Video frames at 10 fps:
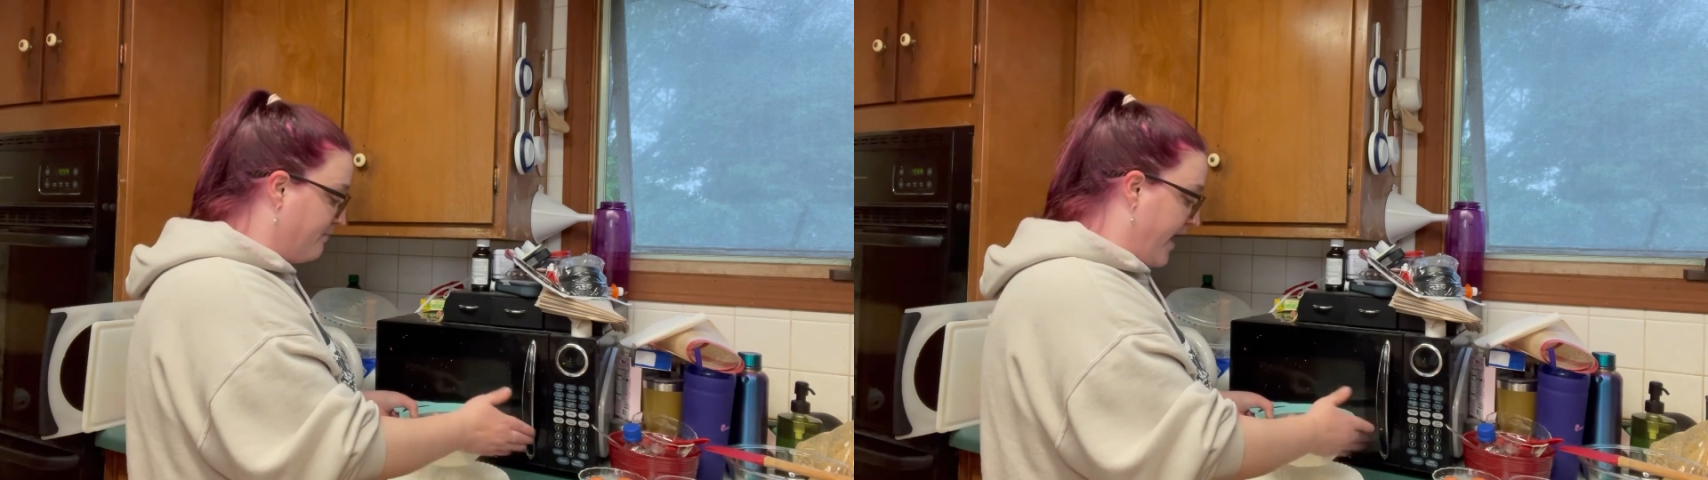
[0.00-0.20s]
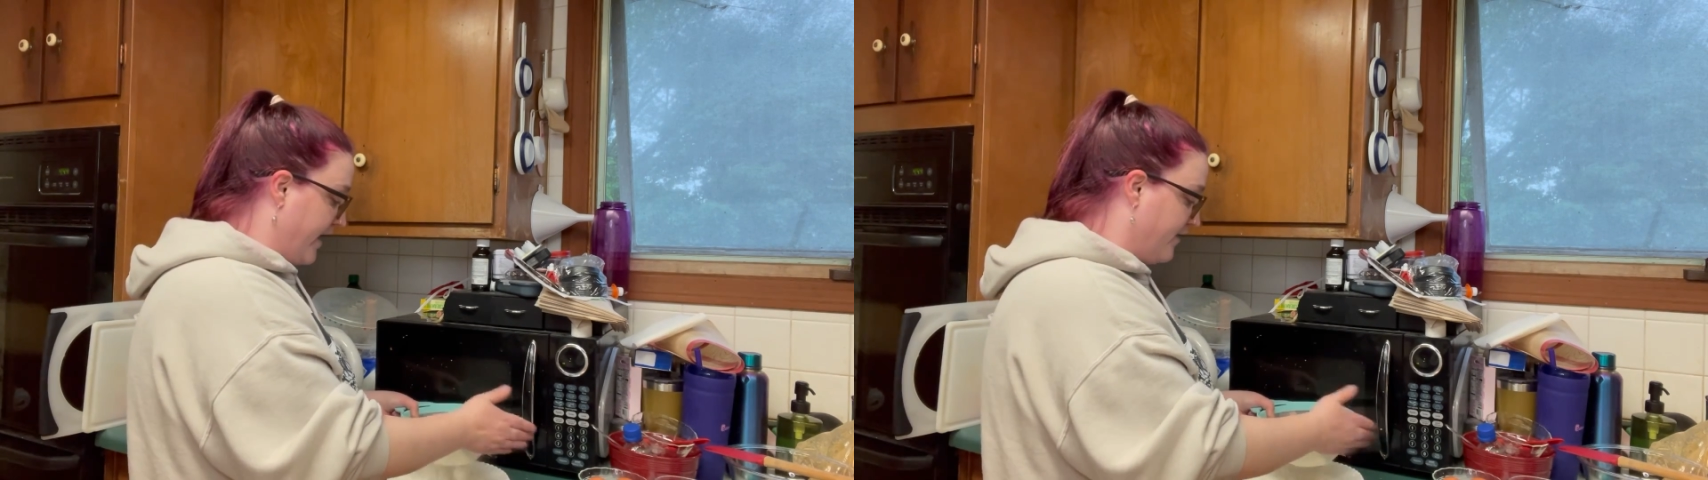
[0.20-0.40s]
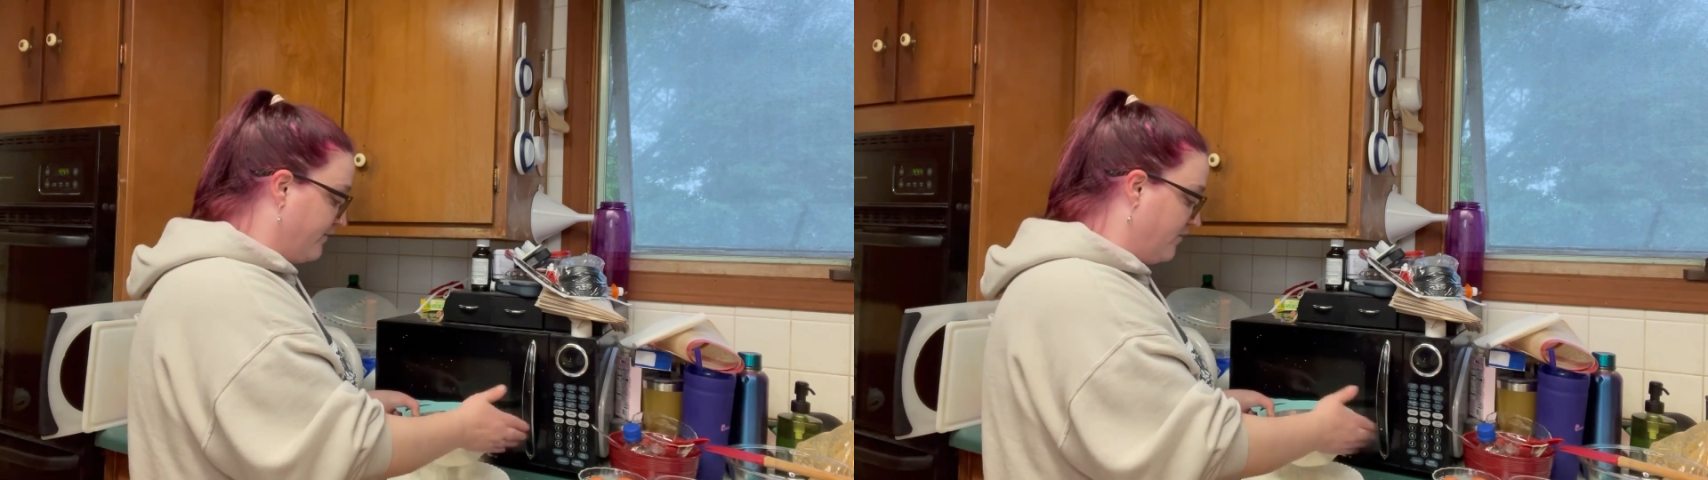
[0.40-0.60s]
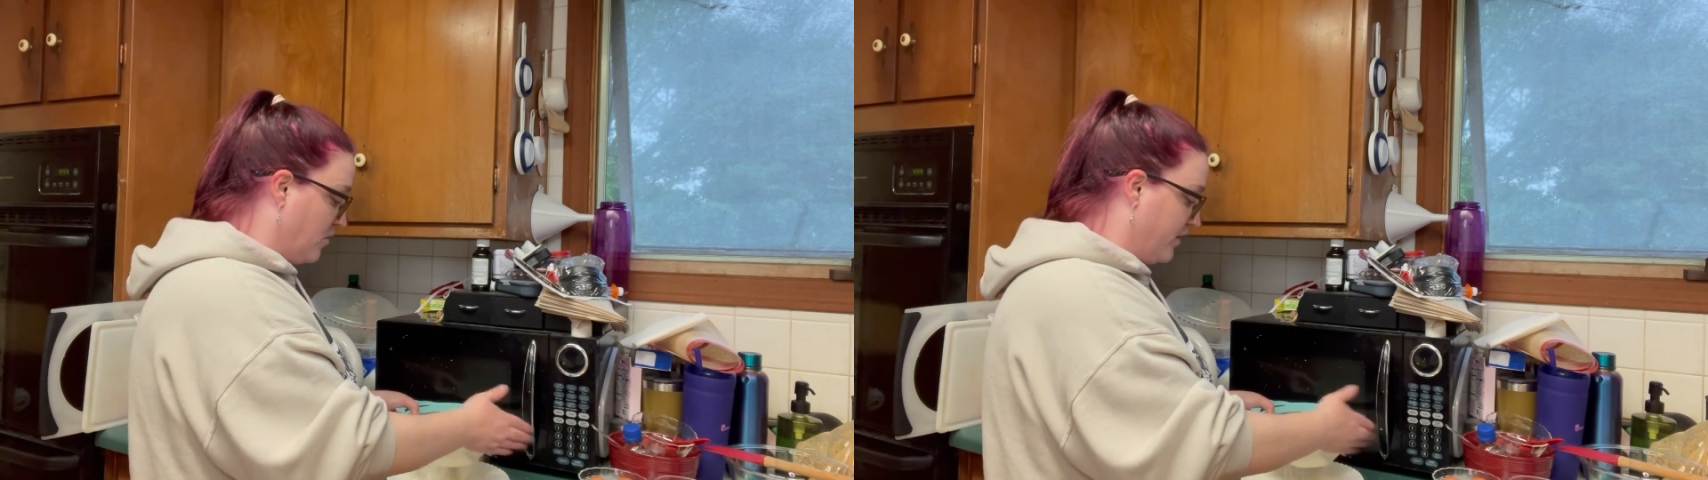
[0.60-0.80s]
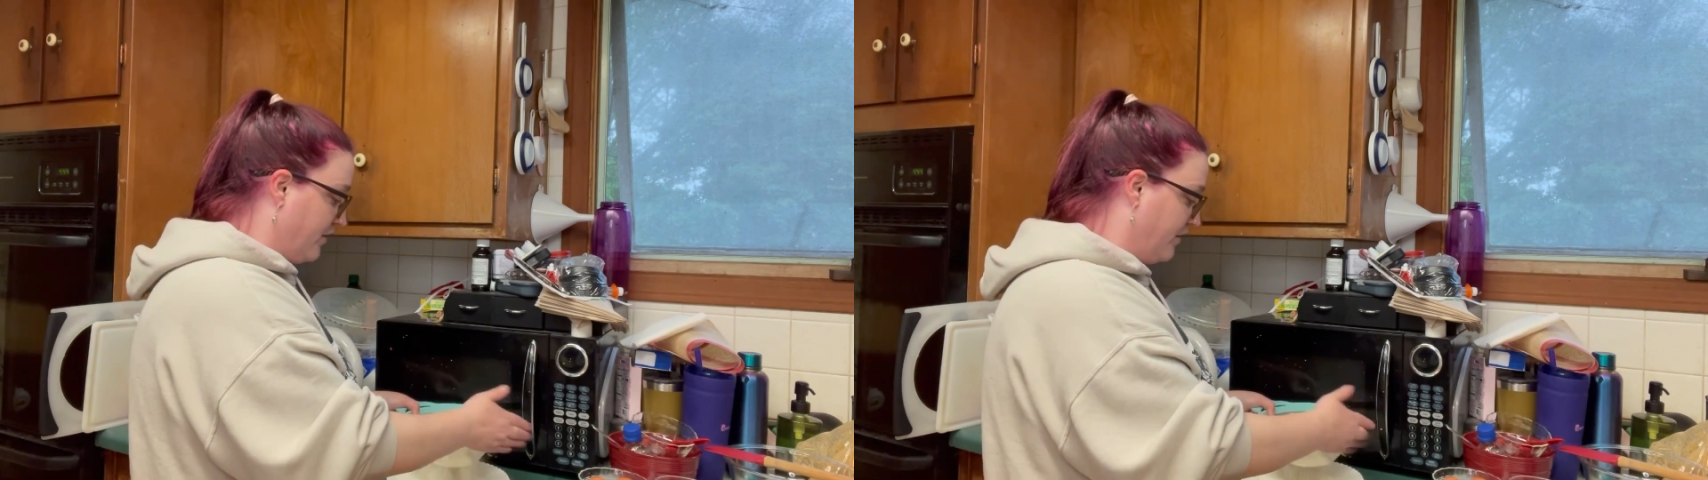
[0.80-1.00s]
back and
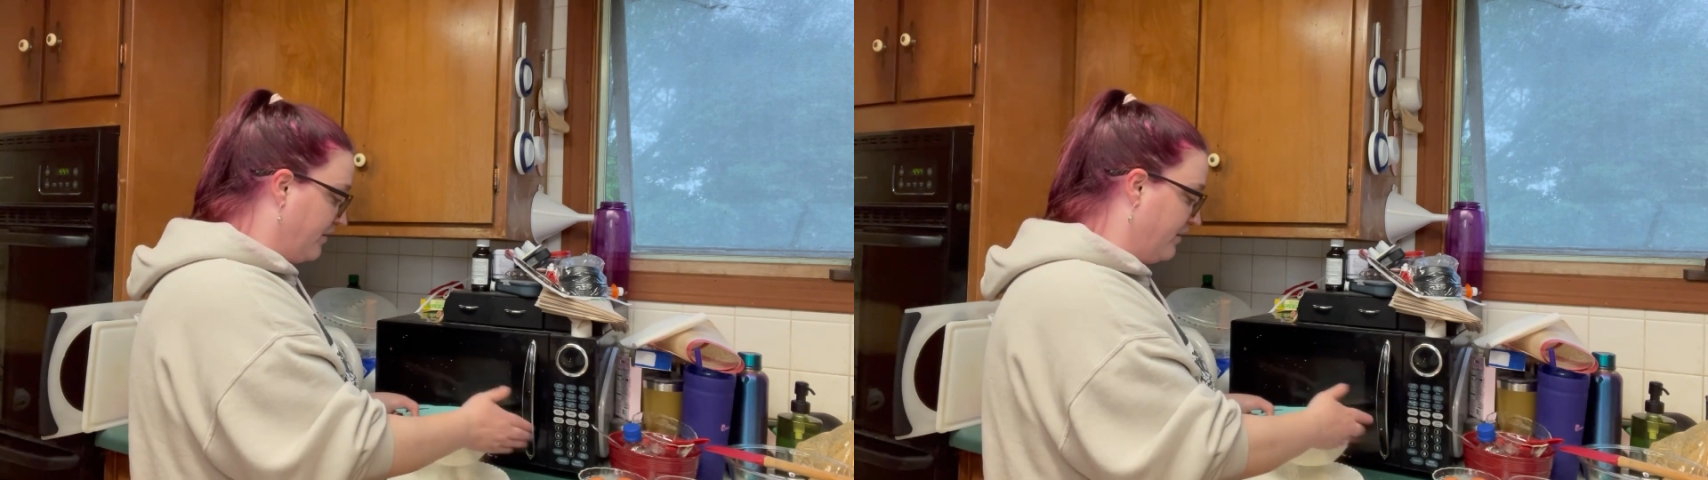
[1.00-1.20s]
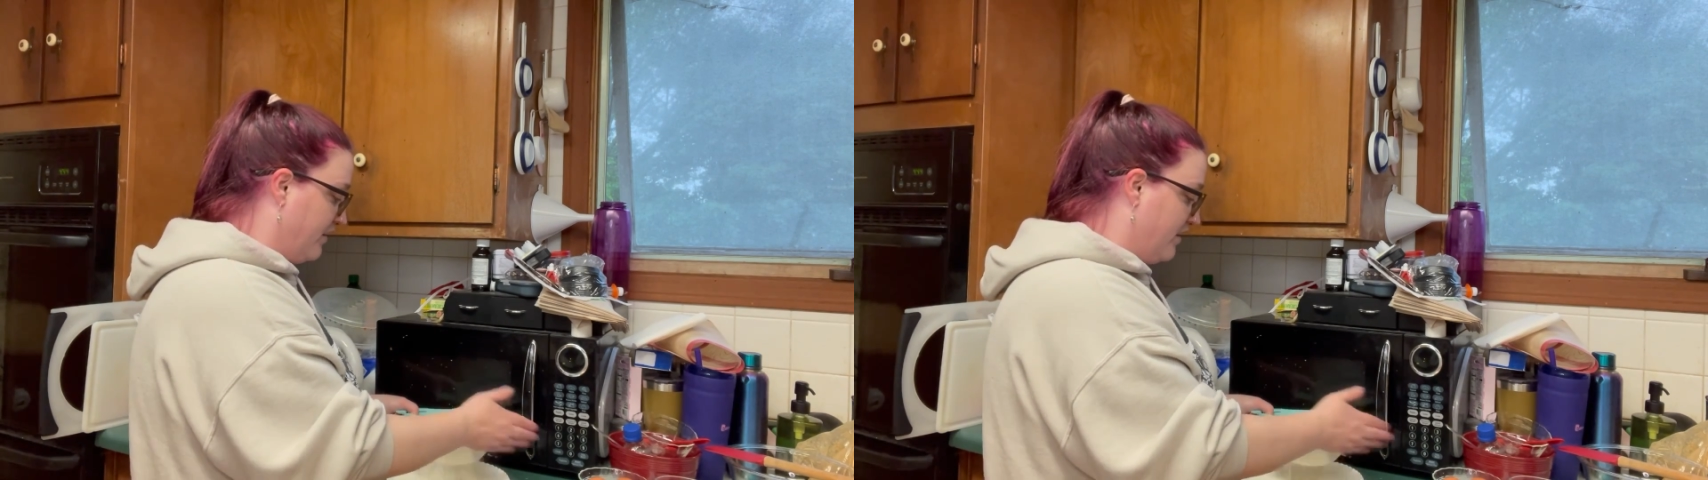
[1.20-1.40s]
forth